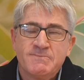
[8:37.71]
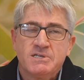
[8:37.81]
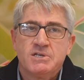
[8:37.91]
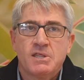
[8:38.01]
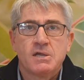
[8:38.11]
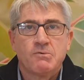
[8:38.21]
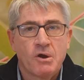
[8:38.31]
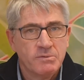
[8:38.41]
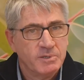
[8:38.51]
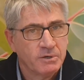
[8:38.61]
So they
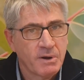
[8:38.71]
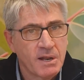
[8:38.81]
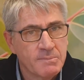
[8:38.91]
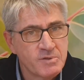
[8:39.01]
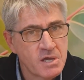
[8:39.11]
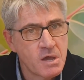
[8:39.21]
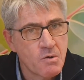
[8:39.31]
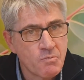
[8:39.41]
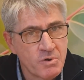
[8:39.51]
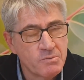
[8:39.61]
grow them in the ground up
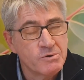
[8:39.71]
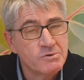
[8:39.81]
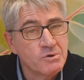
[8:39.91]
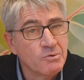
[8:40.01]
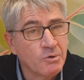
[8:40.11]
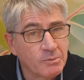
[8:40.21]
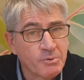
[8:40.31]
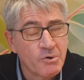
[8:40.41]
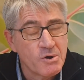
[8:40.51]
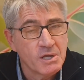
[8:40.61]
there. We would do all the
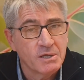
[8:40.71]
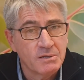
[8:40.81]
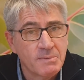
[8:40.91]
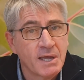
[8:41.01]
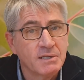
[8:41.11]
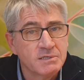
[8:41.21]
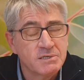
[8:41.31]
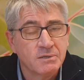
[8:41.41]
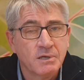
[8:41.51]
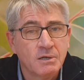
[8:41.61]
pruning and the maintenance
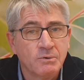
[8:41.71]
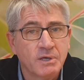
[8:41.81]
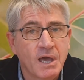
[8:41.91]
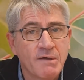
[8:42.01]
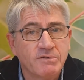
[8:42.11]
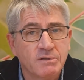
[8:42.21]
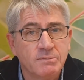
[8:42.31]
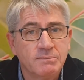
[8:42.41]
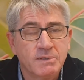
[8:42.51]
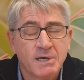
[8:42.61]
and looking after
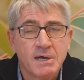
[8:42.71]
them,